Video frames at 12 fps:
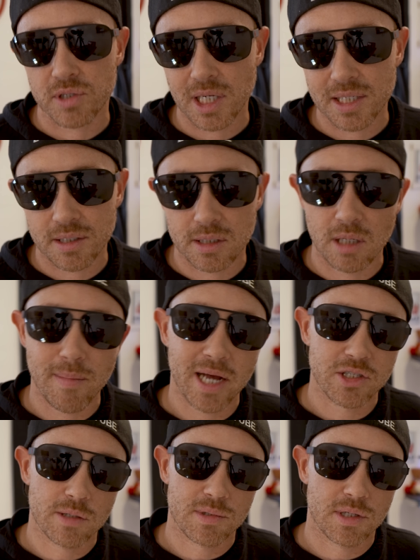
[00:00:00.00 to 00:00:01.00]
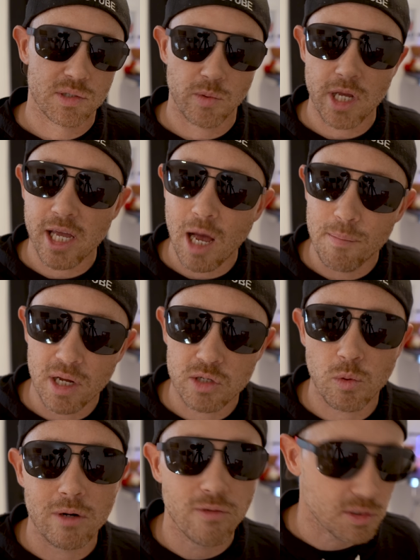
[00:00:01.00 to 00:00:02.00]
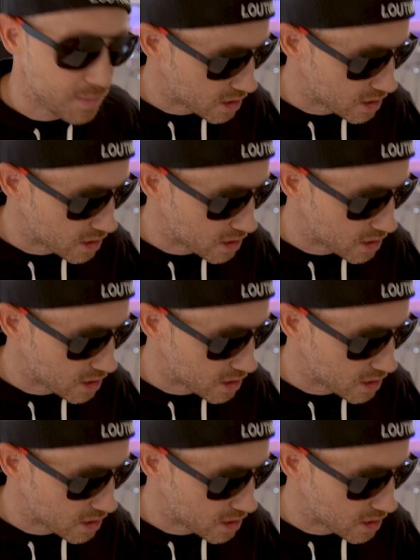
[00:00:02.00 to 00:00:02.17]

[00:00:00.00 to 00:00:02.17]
versus ACC matchups this week. You got Big 12 versus